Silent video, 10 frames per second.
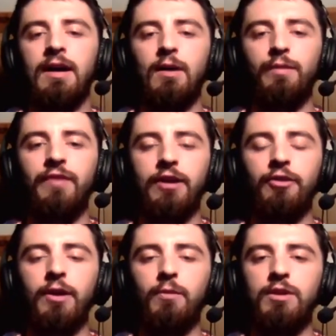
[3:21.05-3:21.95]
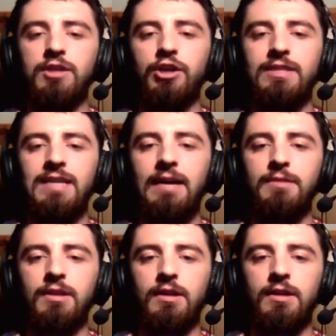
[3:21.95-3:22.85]
we figured it was a good time
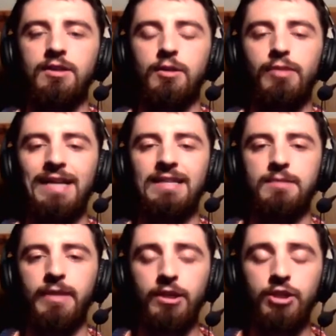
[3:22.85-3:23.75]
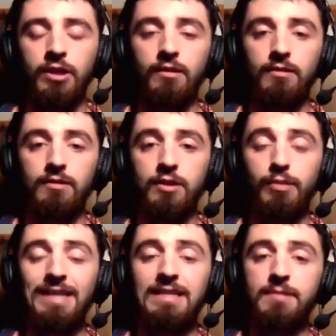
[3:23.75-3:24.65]
to practice speaking.
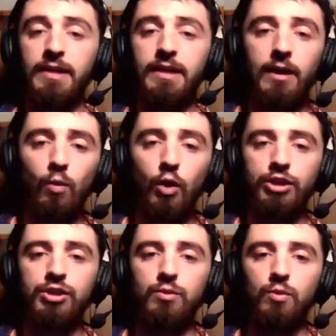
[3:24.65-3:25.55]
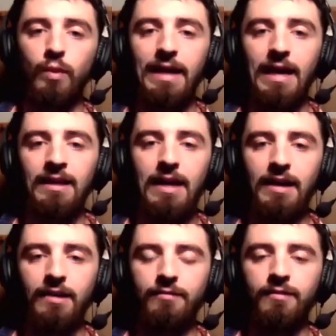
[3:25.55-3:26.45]
Once we got a lot
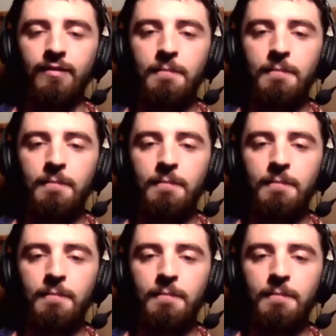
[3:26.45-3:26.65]
of